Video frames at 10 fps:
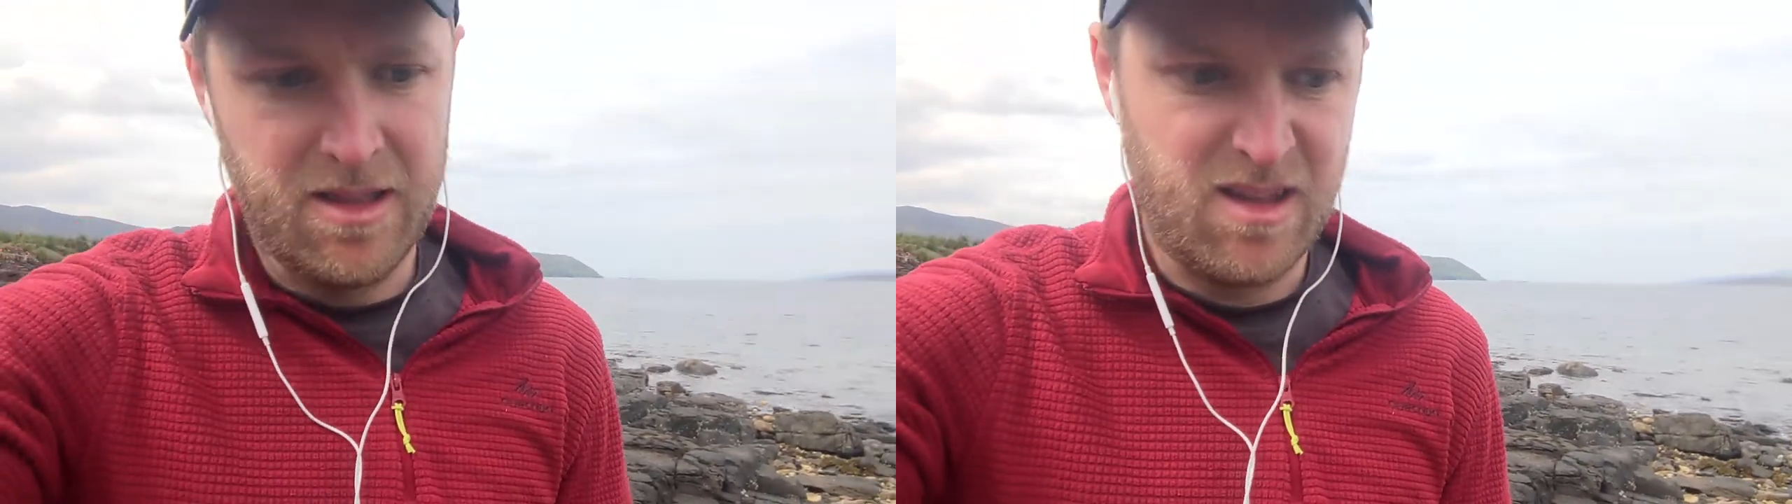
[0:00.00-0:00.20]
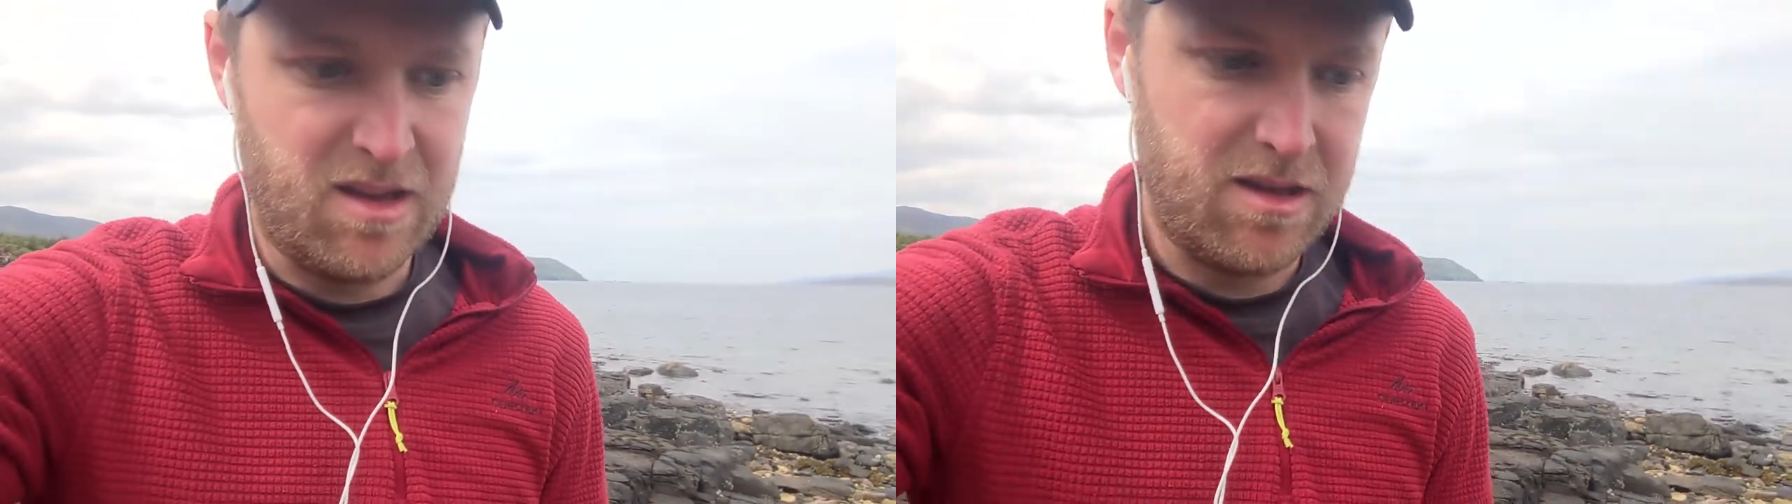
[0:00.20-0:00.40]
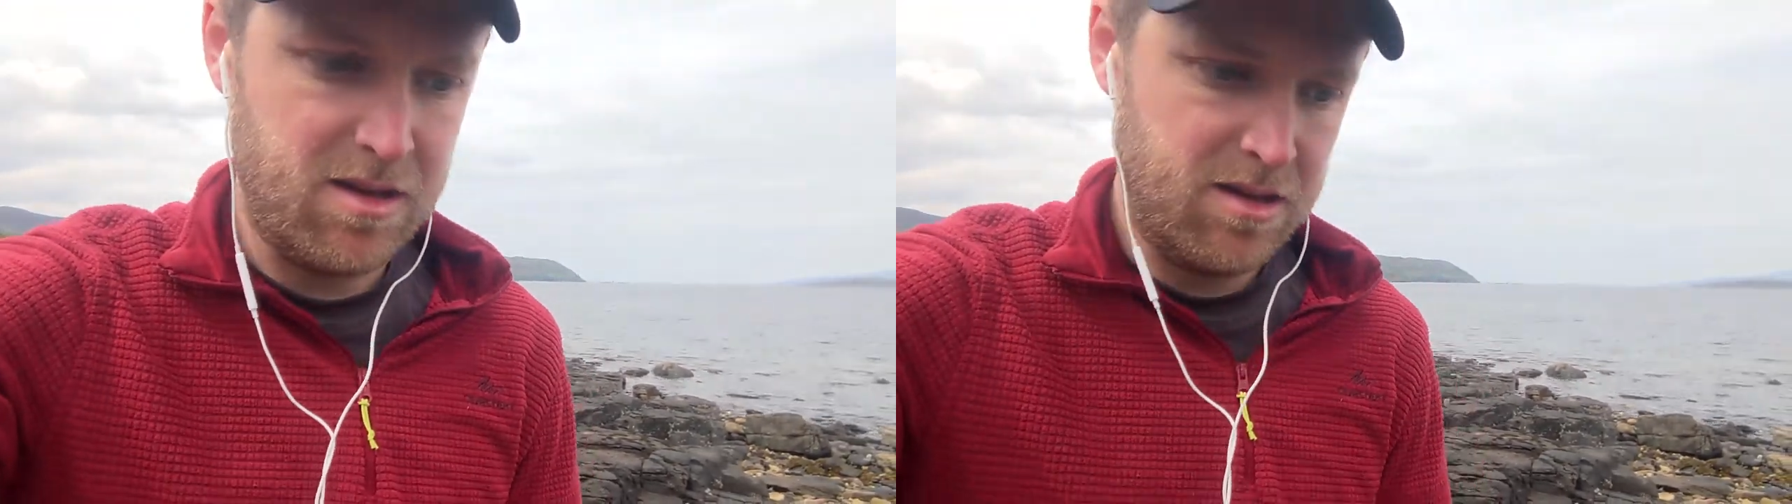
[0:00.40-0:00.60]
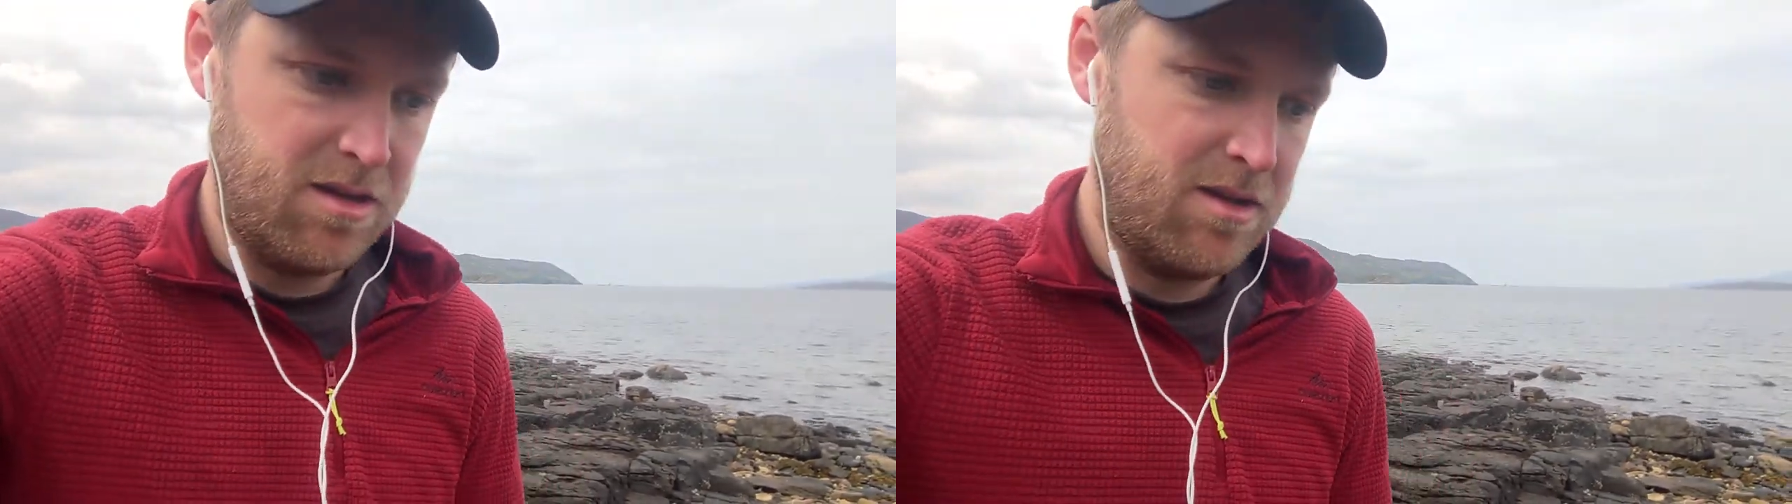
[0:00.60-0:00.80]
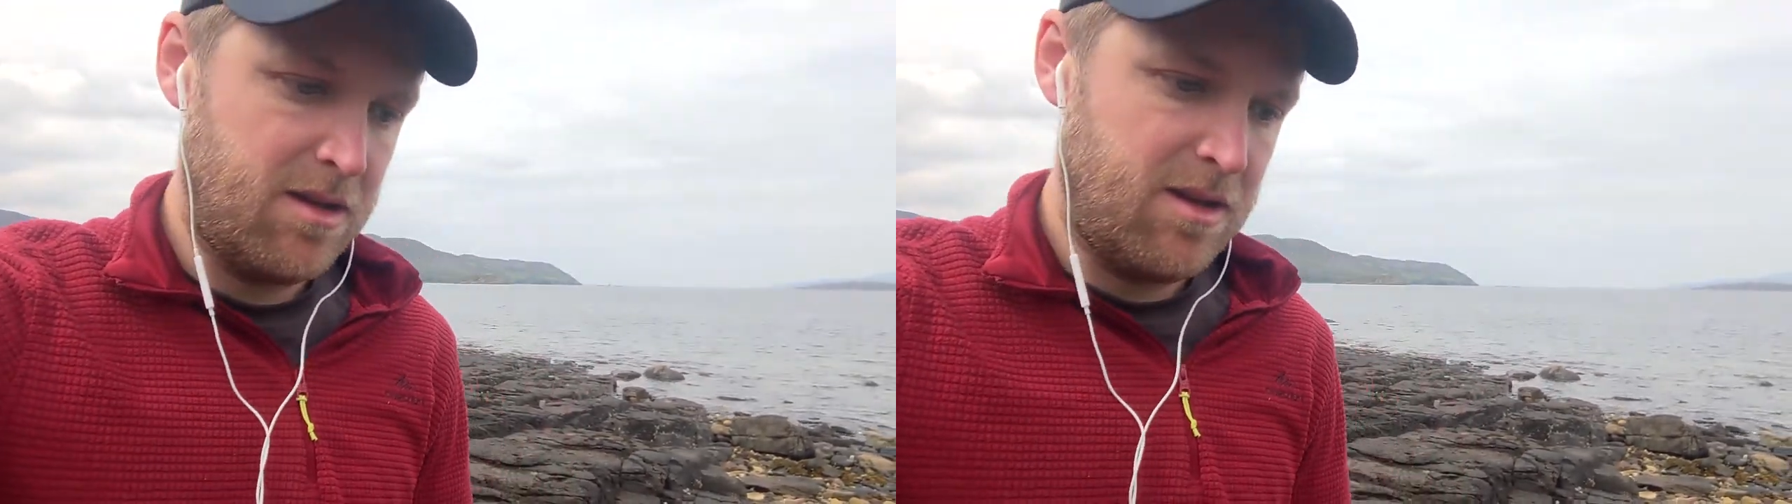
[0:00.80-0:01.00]
think
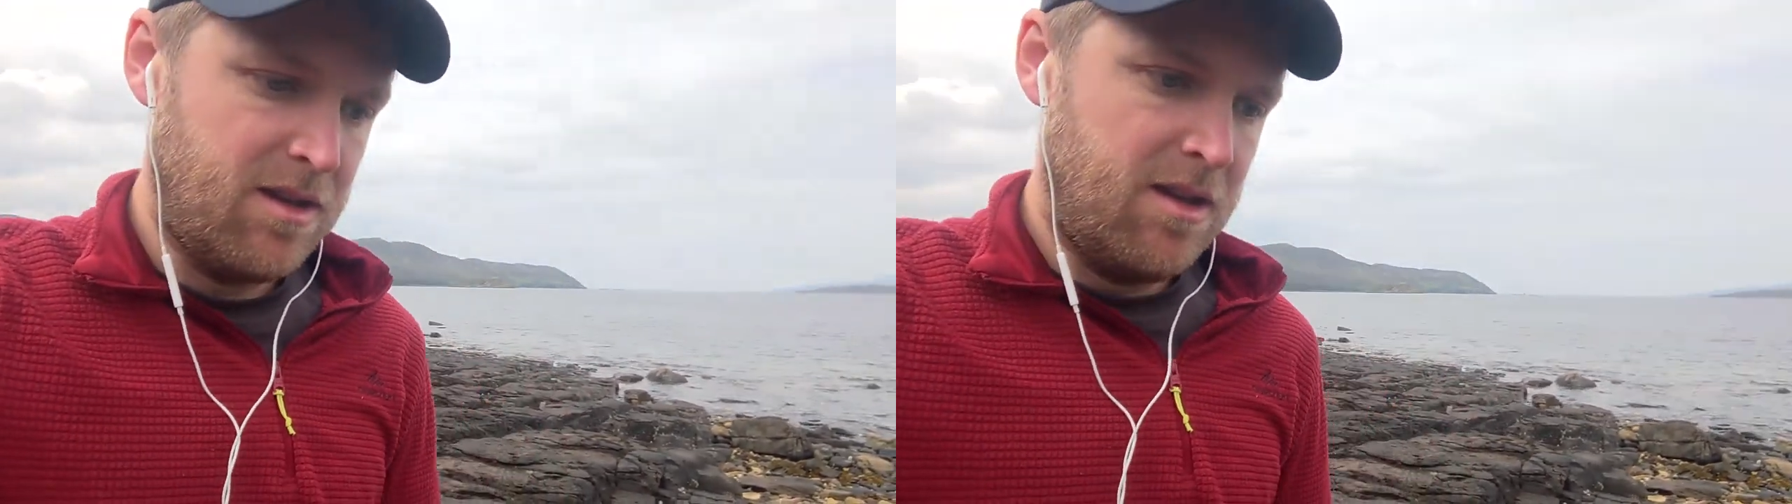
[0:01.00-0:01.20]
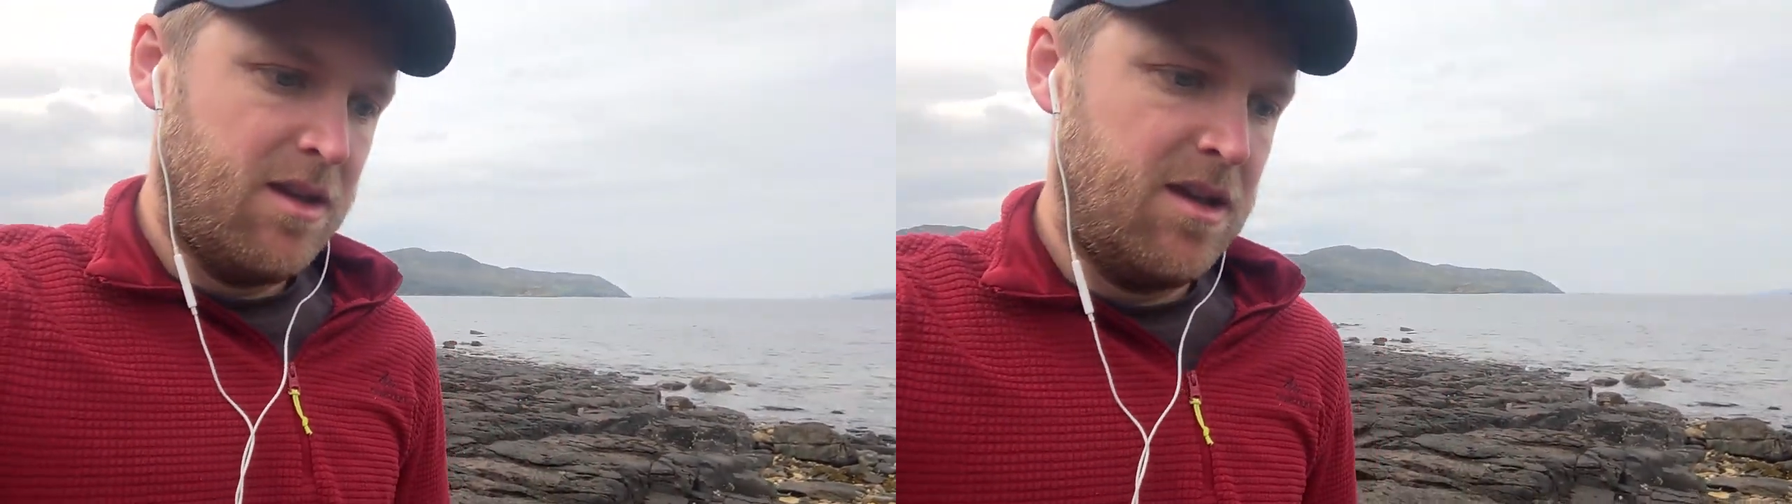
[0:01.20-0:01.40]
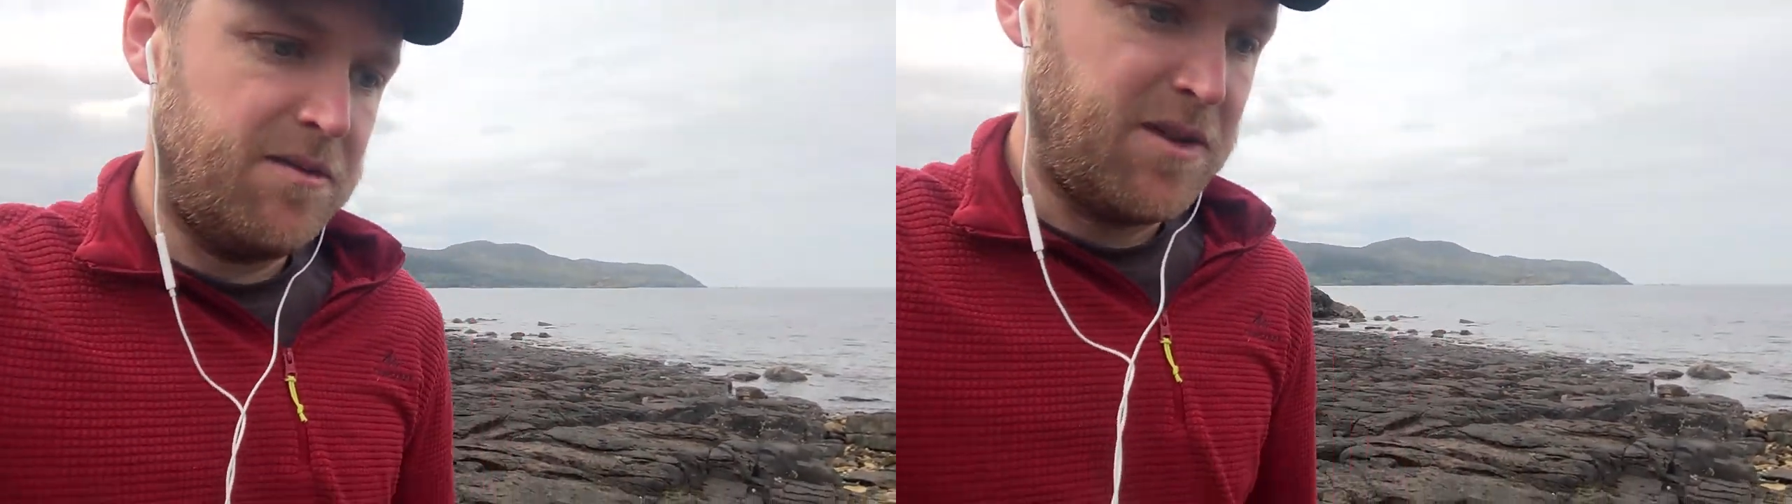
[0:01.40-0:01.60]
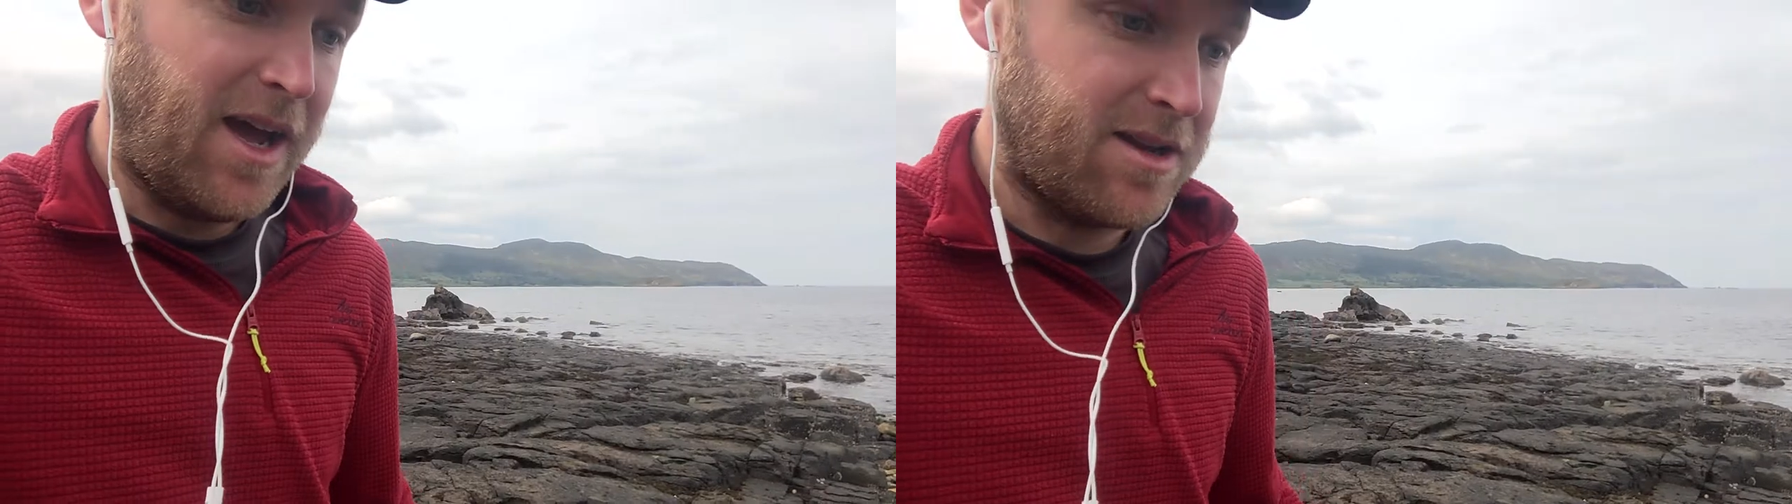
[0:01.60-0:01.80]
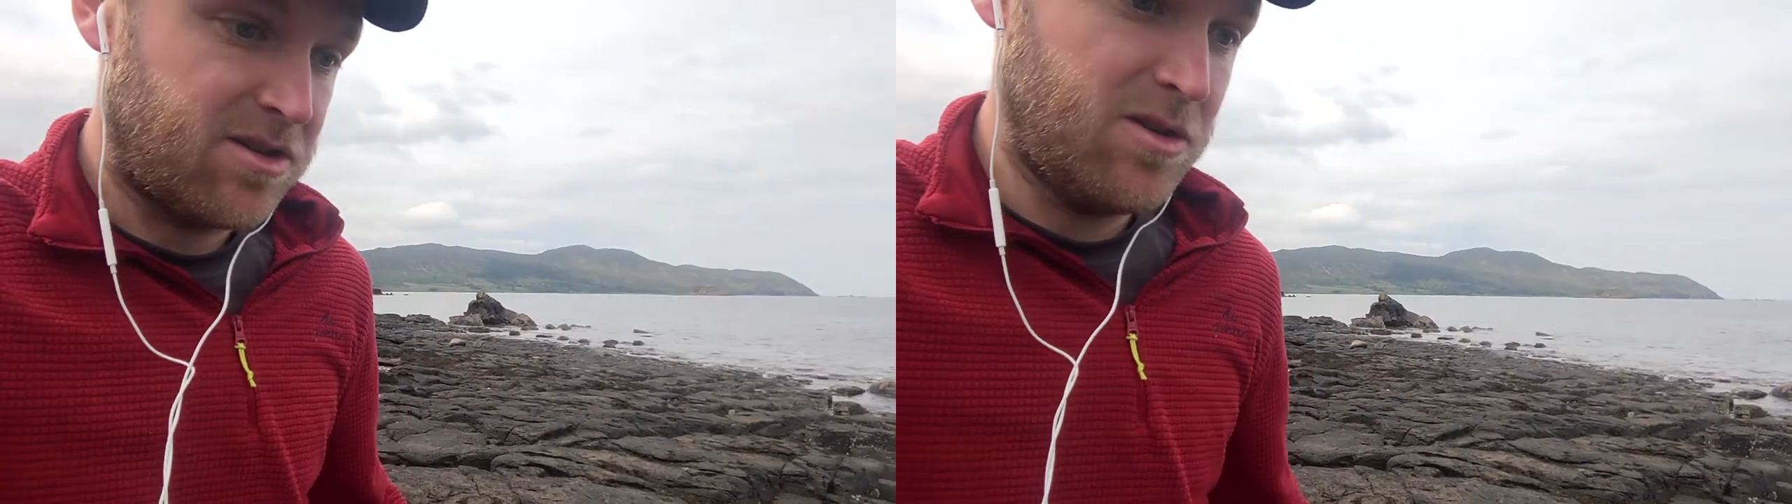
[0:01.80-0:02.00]
if you had